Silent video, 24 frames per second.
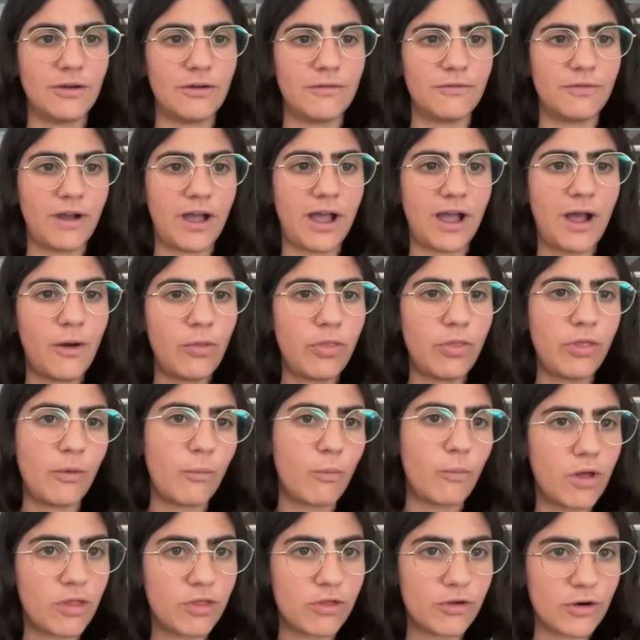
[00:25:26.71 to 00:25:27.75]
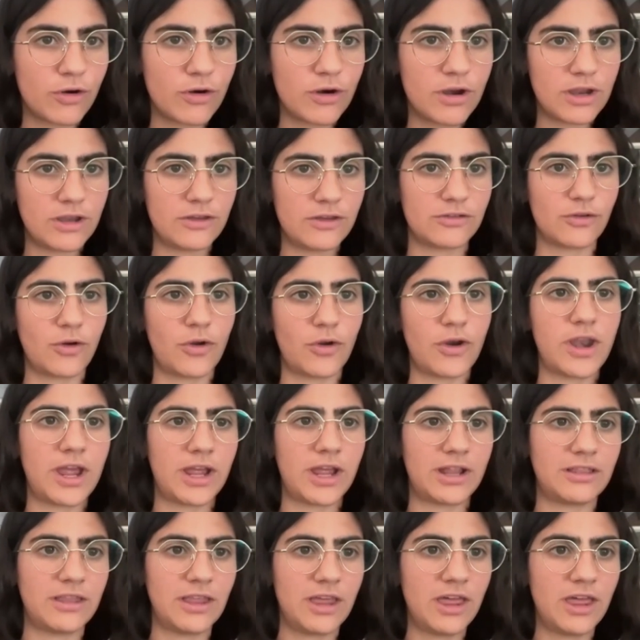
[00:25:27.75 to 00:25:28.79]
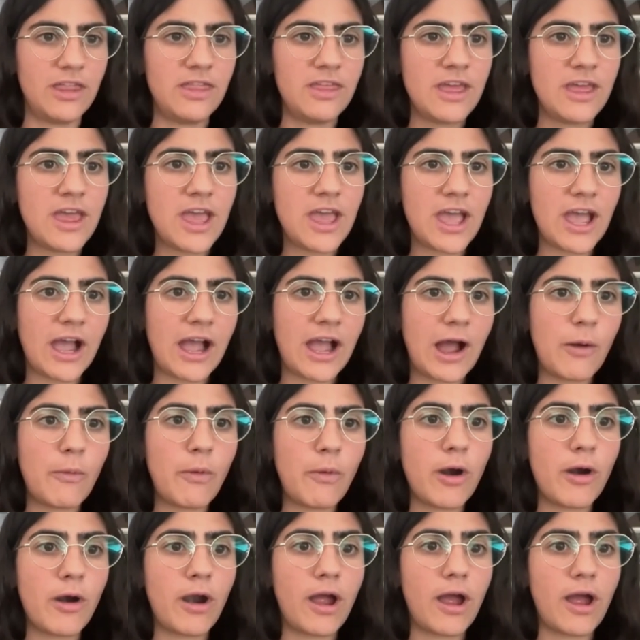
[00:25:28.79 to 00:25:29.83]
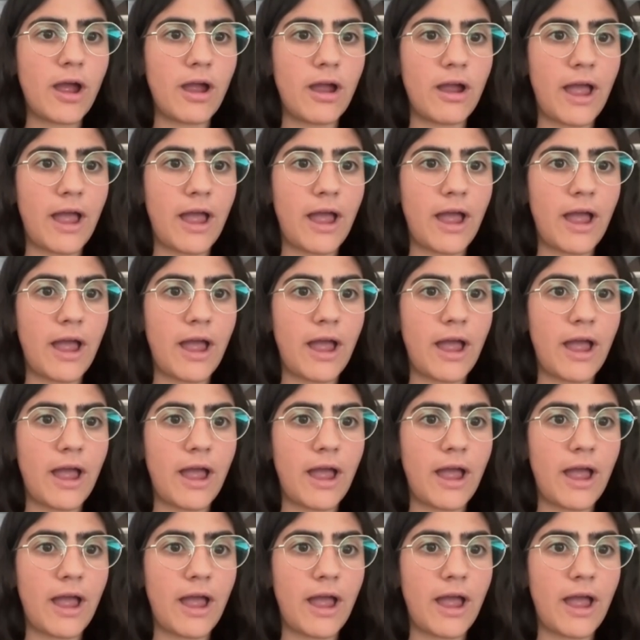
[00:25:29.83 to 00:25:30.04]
of how the weather is connected and how our